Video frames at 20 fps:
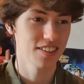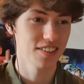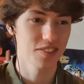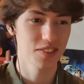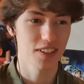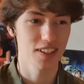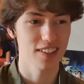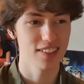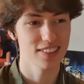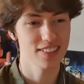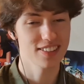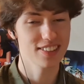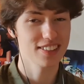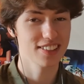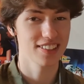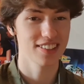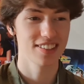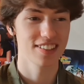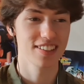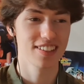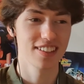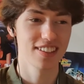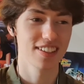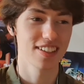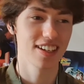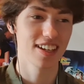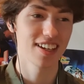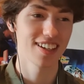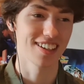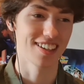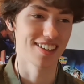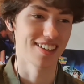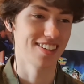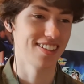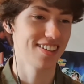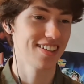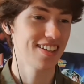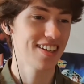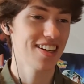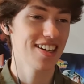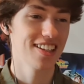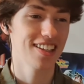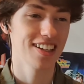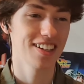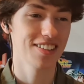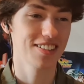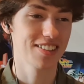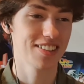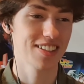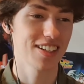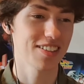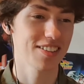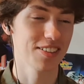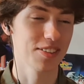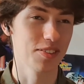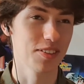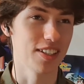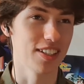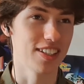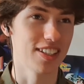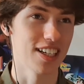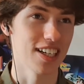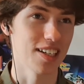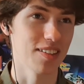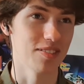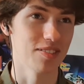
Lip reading: well, I don't know. That was a weird time.